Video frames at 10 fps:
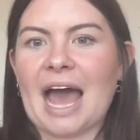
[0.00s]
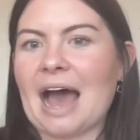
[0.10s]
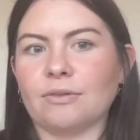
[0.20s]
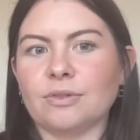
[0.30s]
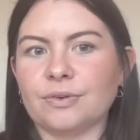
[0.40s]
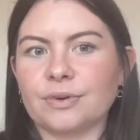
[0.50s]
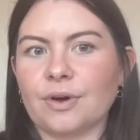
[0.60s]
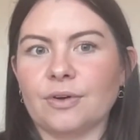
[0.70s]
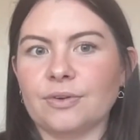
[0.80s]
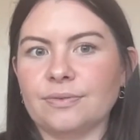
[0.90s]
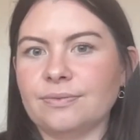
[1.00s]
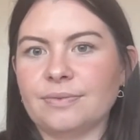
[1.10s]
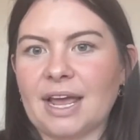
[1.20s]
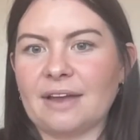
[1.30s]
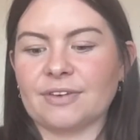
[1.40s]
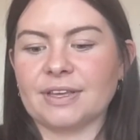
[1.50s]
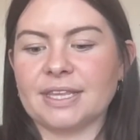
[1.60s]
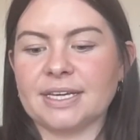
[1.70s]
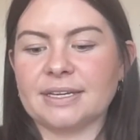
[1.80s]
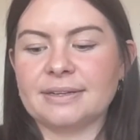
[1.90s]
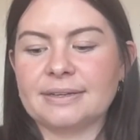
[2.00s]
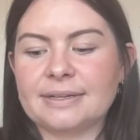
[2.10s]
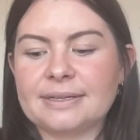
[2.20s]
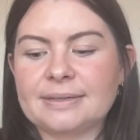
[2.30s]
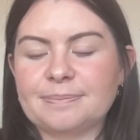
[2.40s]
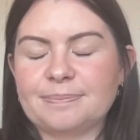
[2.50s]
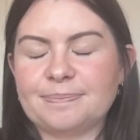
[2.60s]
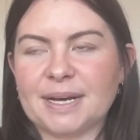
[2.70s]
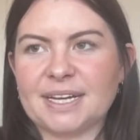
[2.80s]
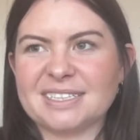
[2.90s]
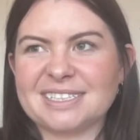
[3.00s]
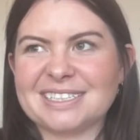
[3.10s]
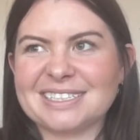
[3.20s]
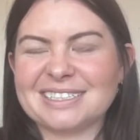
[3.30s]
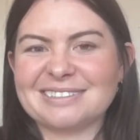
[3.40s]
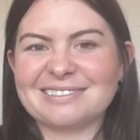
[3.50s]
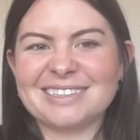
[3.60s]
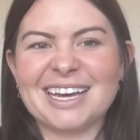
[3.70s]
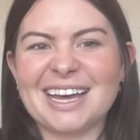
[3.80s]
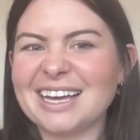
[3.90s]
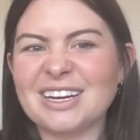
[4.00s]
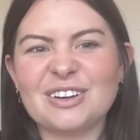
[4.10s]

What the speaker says: outlook on everything. But yeah, I don't